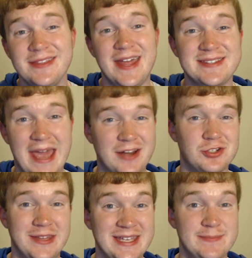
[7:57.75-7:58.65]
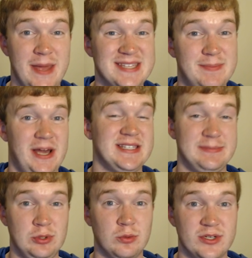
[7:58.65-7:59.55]
That's actually his best
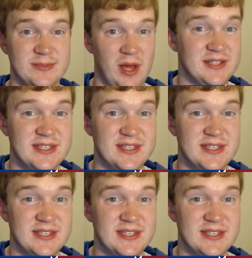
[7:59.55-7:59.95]
possible response